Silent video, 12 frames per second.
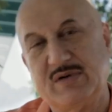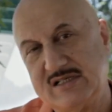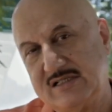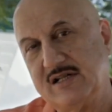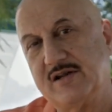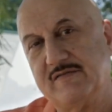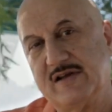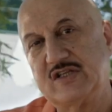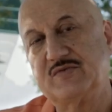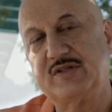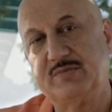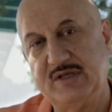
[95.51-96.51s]
personal
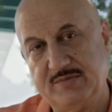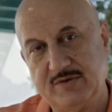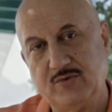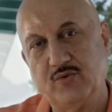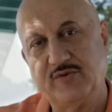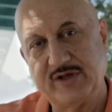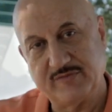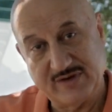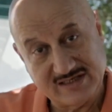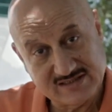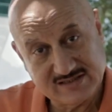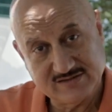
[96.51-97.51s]
revenge with people who wear
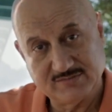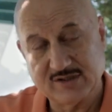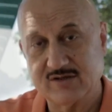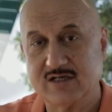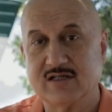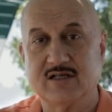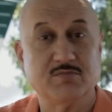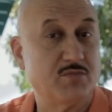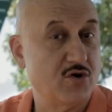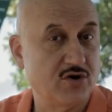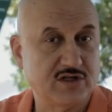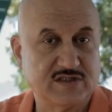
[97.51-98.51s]
wigs, because I
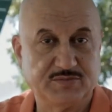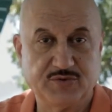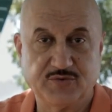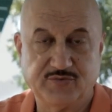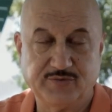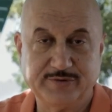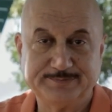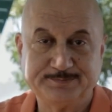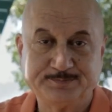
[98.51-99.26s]
think bald is beautiful.